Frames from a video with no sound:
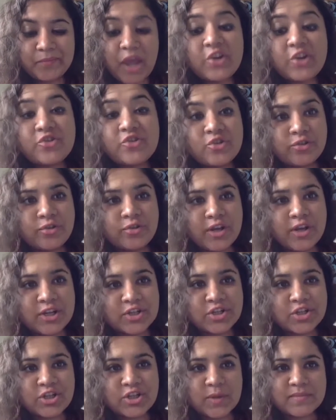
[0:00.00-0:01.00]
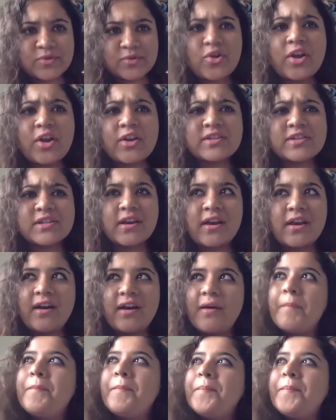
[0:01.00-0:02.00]
hetero relationships, not
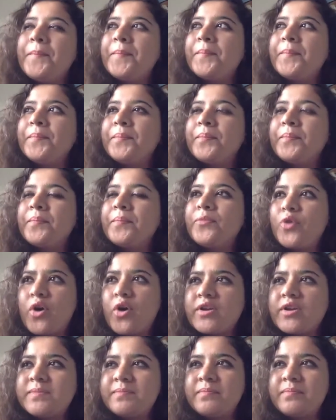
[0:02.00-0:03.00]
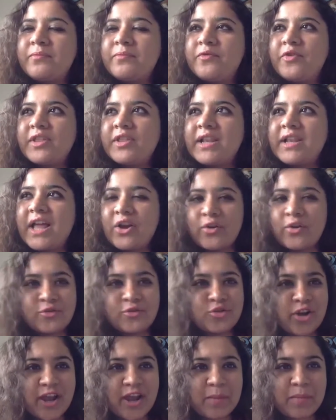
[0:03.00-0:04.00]
for the lack of
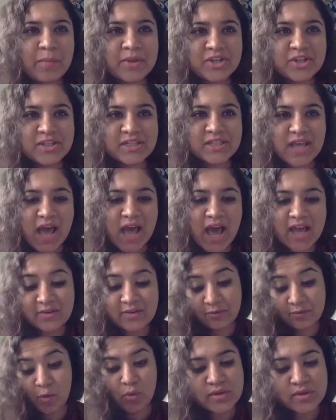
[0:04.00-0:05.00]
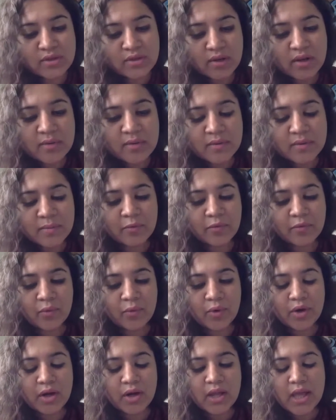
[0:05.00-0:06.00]
trying, but just had focused on it
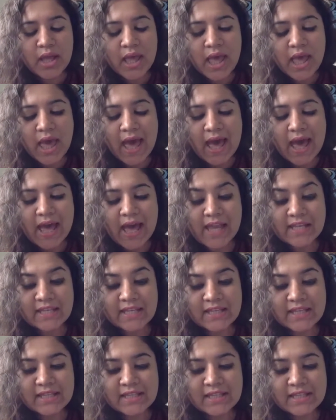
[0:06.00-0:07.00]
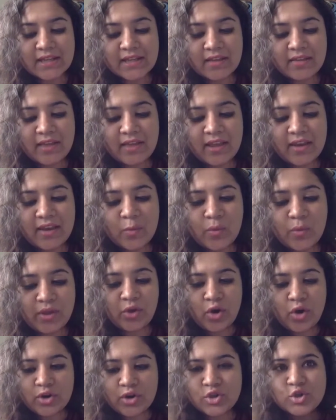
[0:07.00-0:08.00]
before. And then we
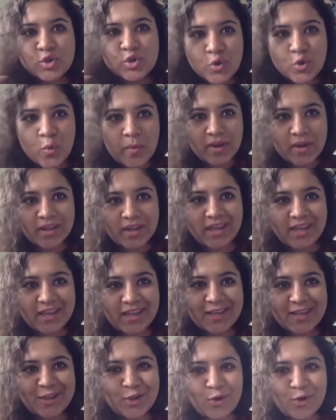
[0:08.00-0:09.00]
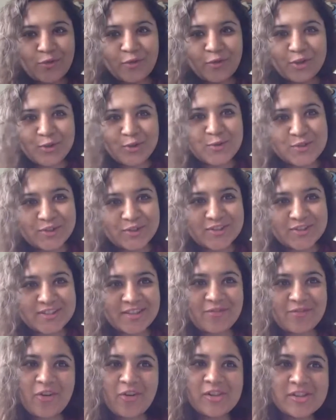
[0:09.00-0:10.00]
got so many of our users
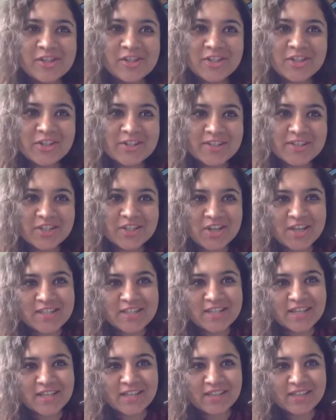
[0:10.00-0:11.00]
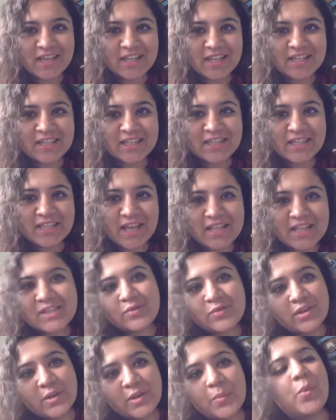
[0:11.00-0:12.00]
and volunteers suggesting that
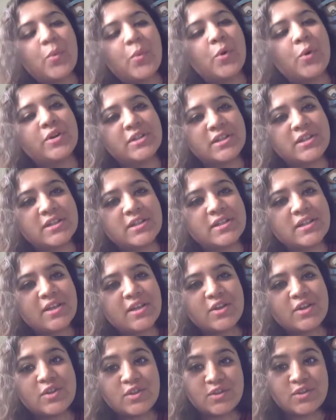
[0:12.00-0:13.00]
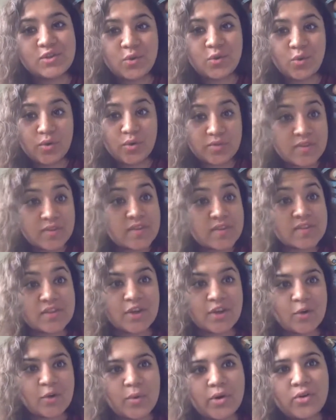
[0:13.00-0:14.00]
that's really important. So this
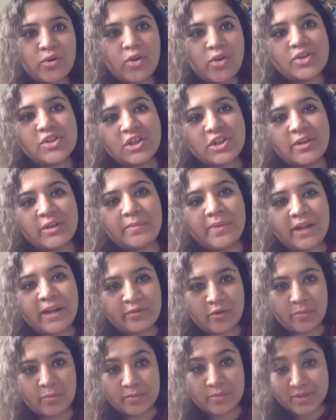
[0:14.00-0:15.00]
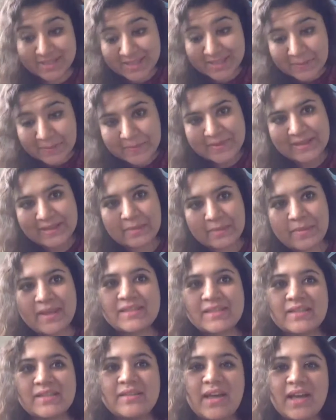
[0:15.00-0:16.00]
year we are launching a platform just completely
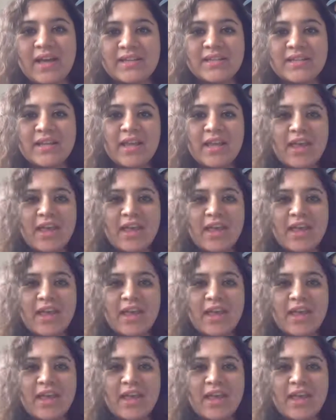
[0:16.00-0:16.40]
based on that.